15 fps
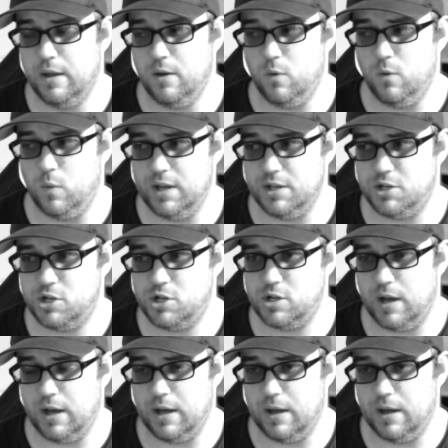which
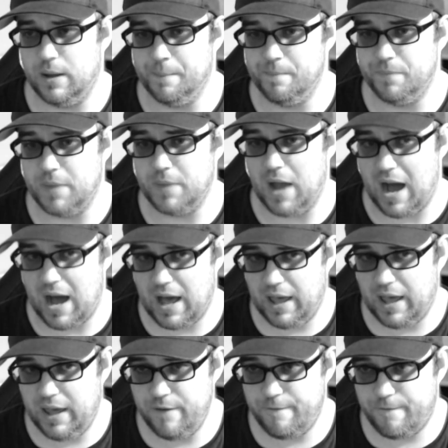um,
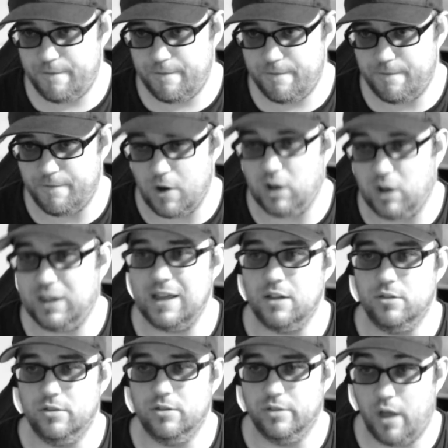I
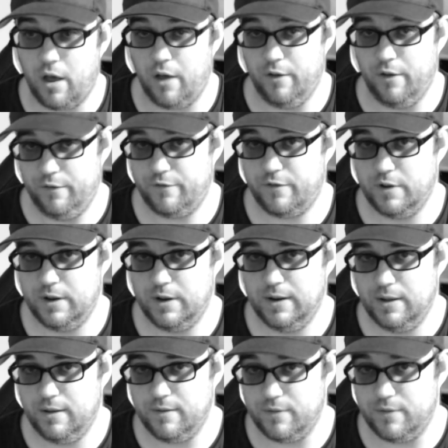fucking love
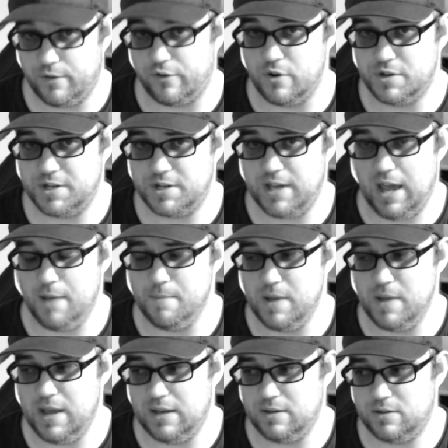the first game
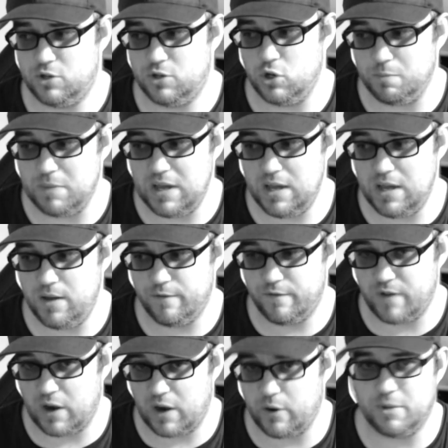it took me
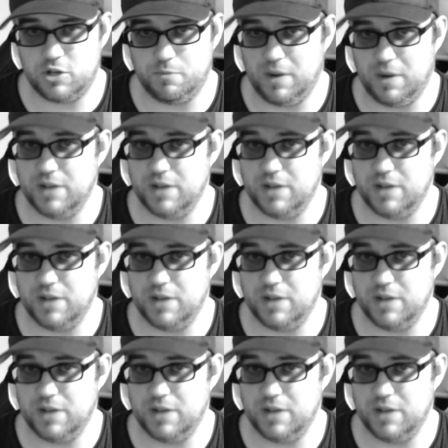very much by